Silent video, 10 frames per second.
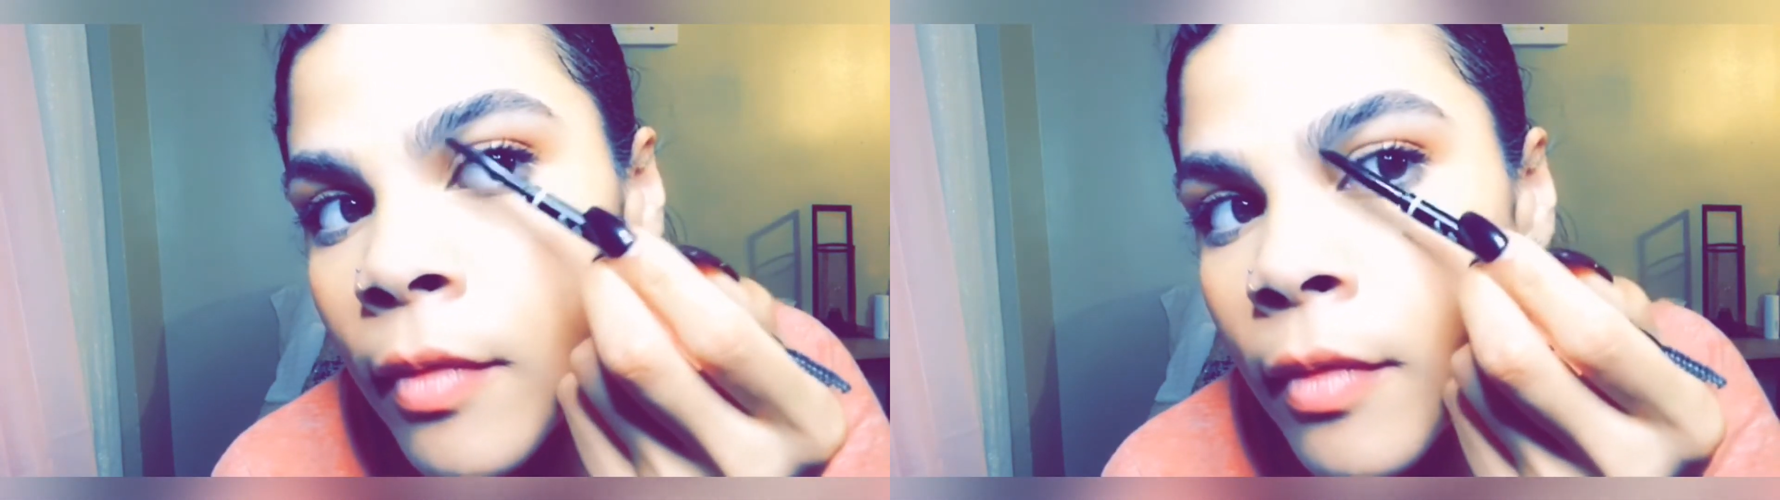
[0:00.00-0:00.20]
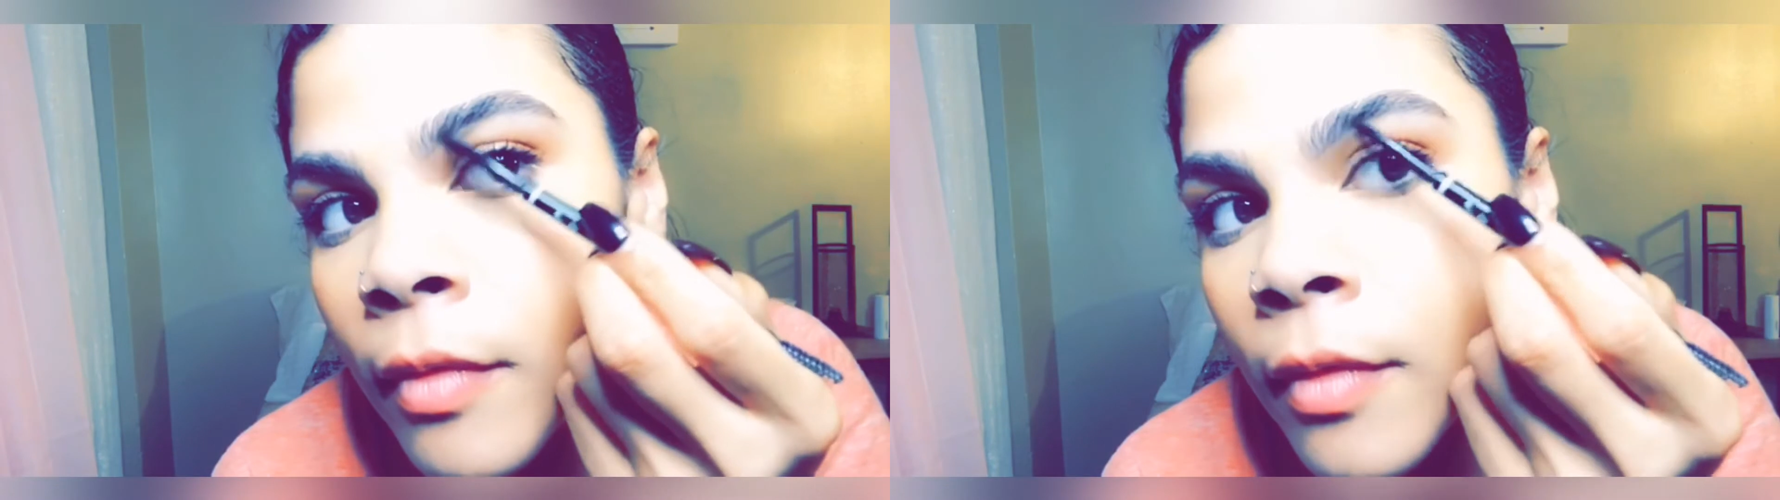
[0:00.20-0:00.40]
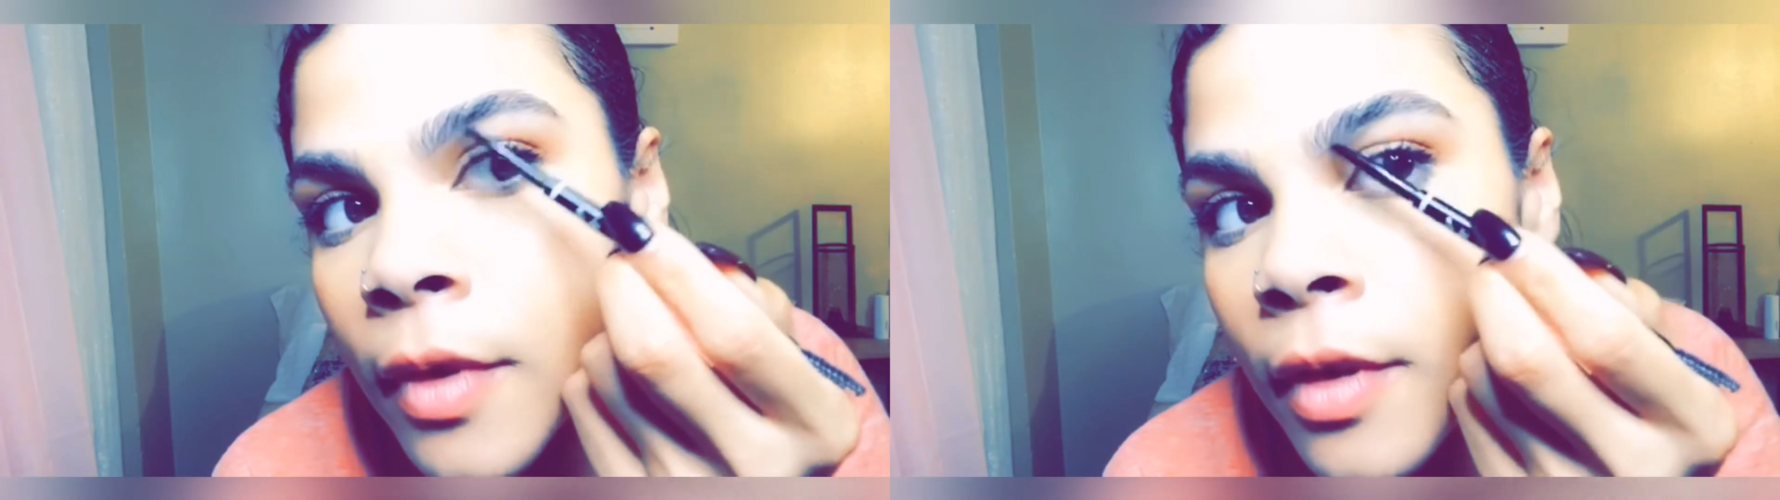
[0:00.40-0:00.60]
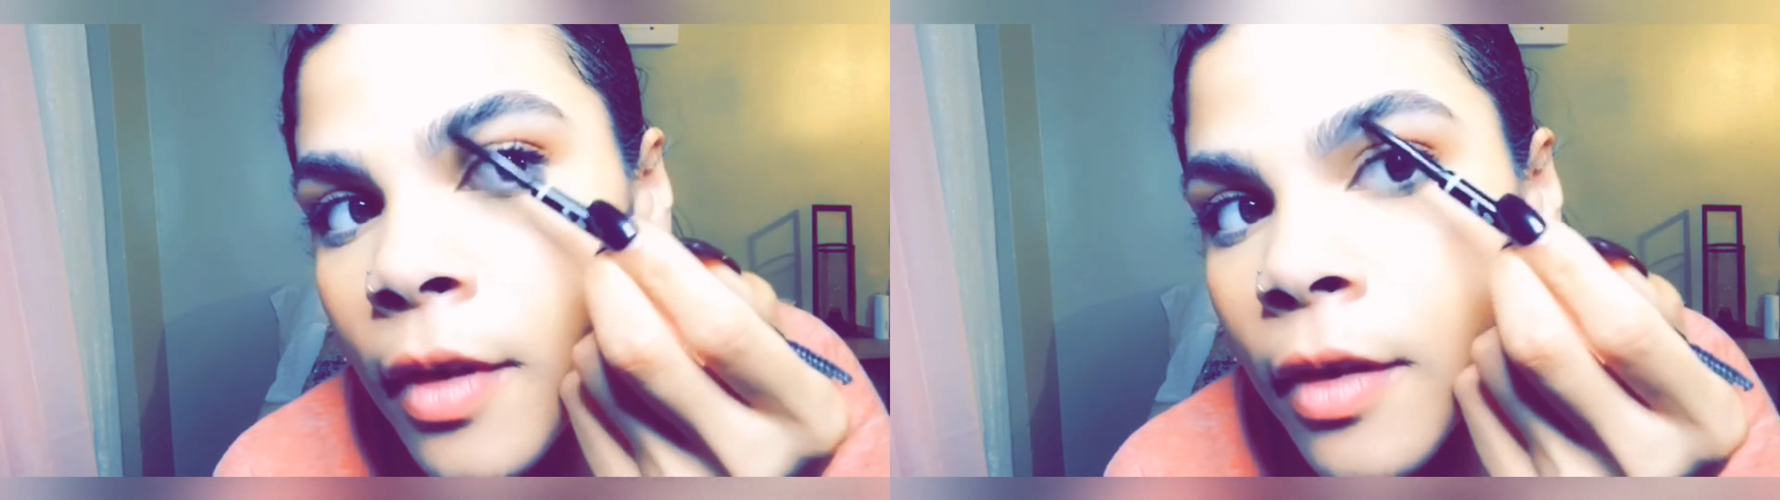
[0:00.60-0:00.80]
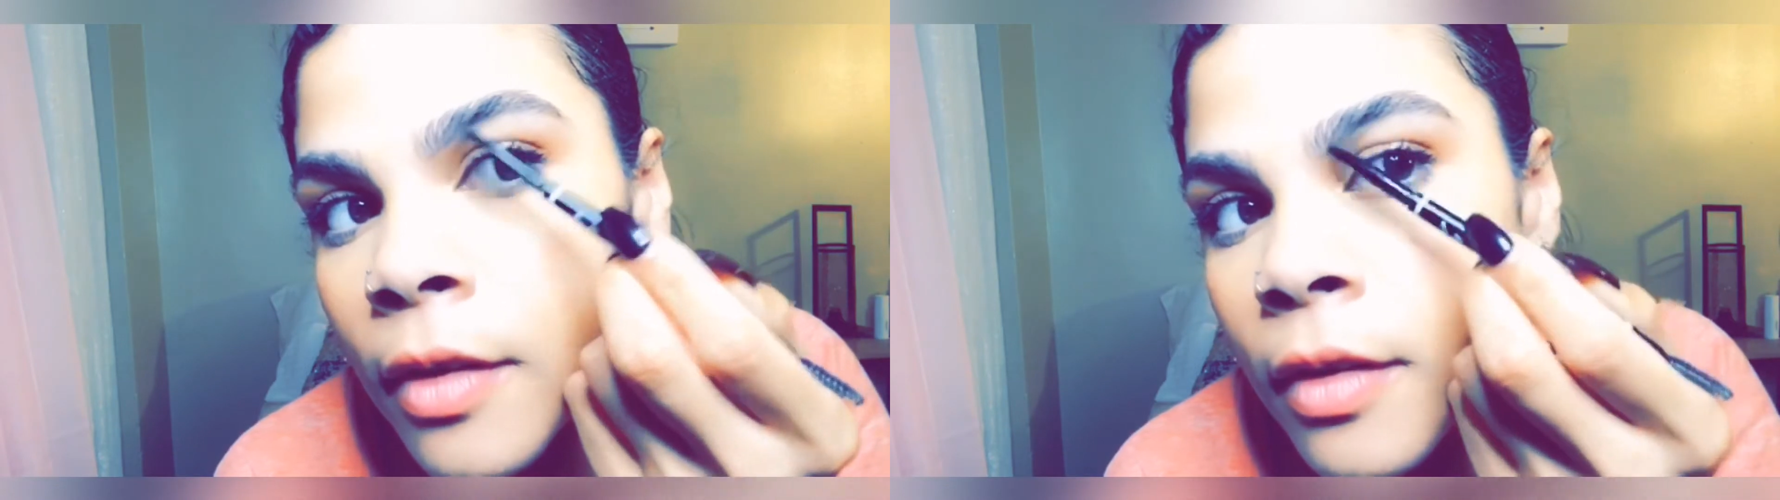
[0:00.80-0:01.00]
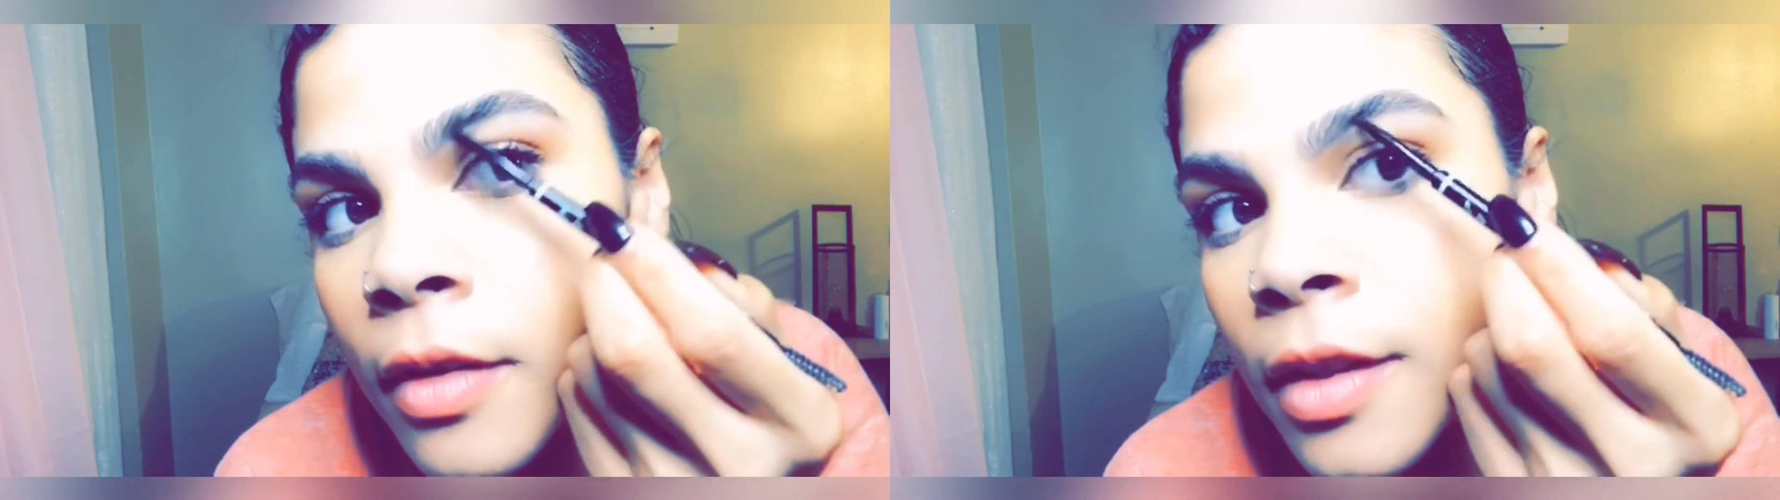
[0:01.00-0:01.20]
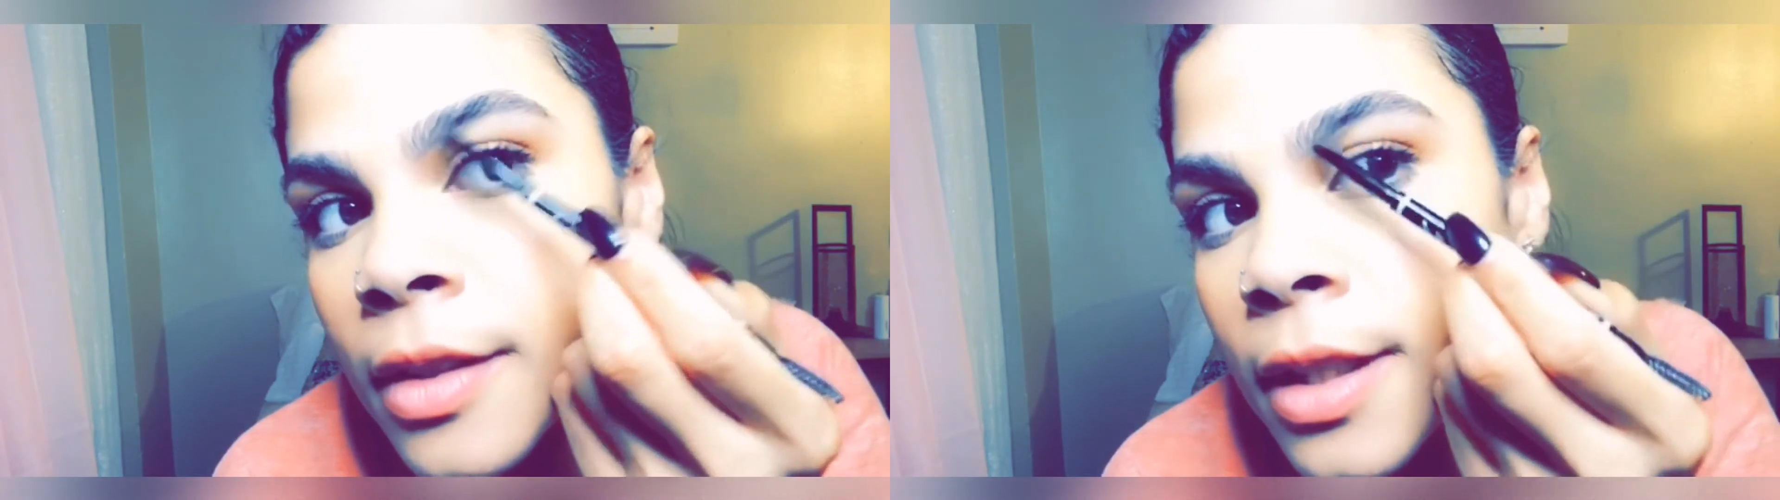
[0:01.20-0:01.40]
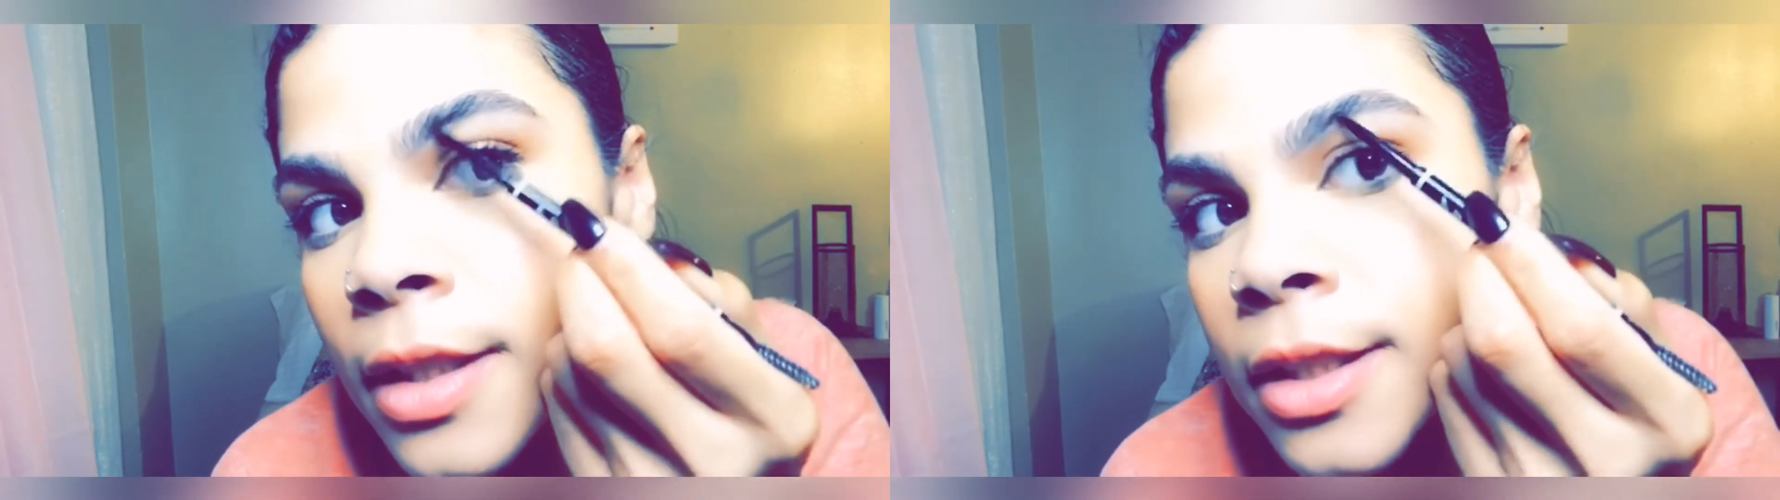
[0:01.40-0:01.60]
So just like
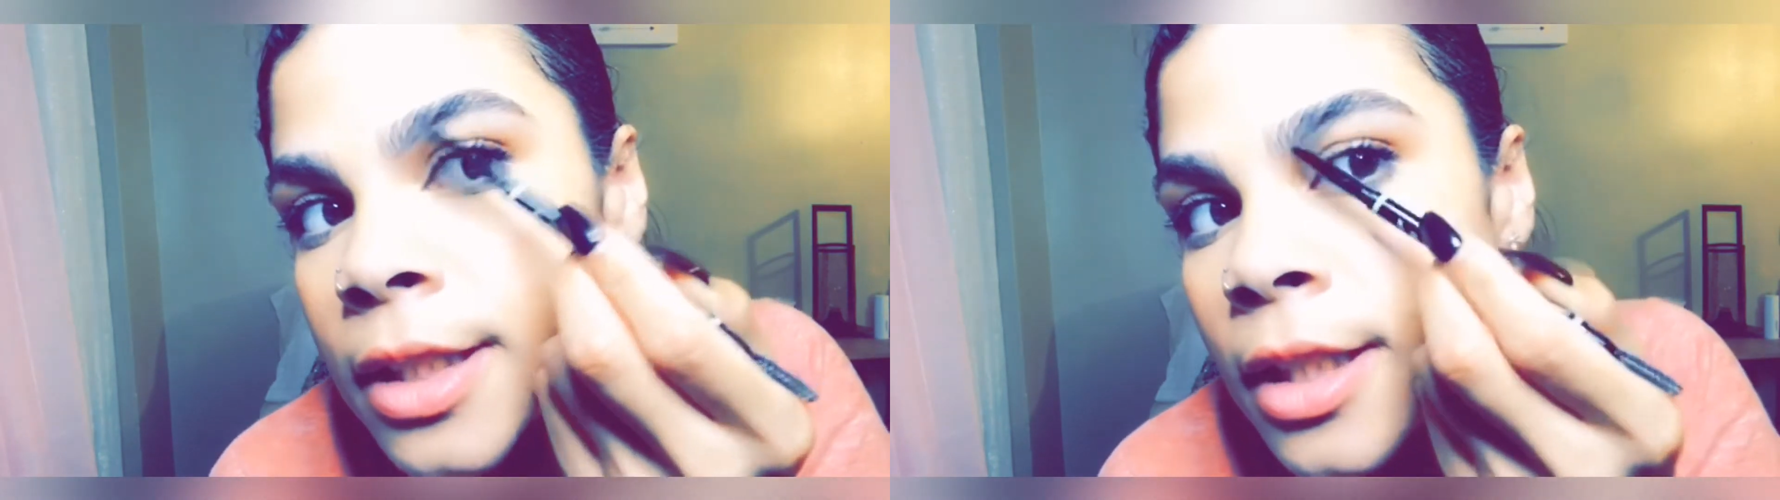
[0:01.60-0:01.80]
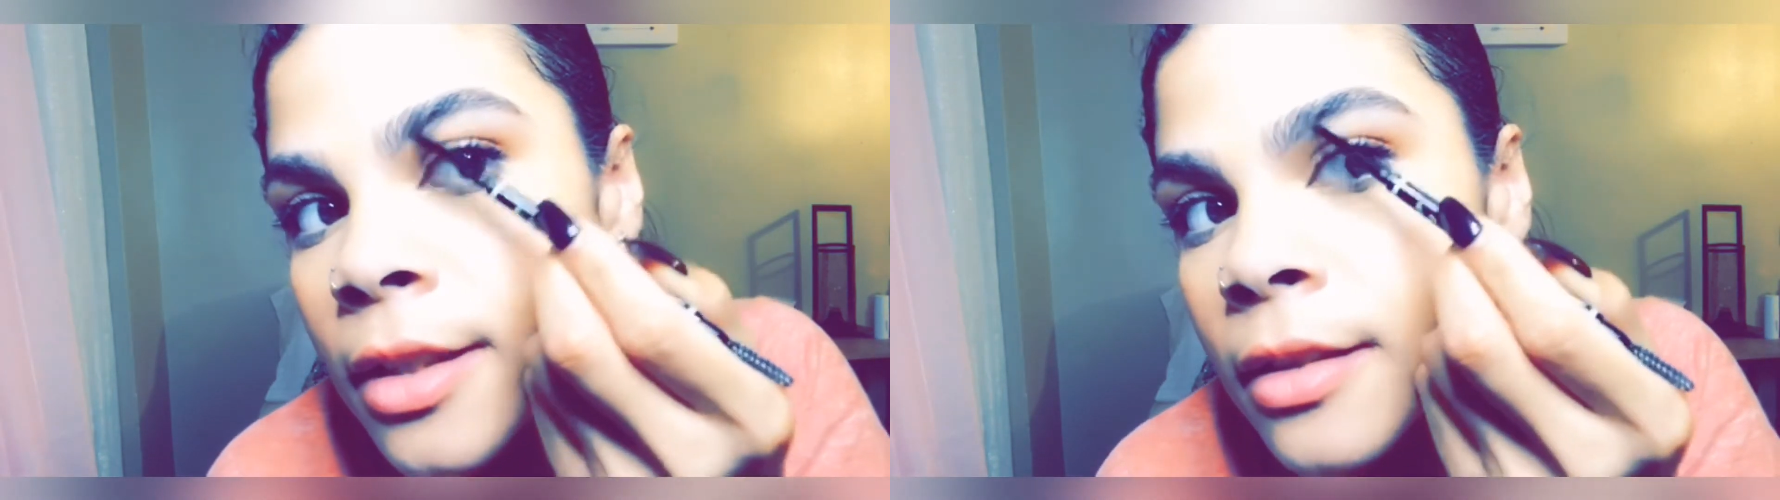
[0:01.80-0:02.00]
so,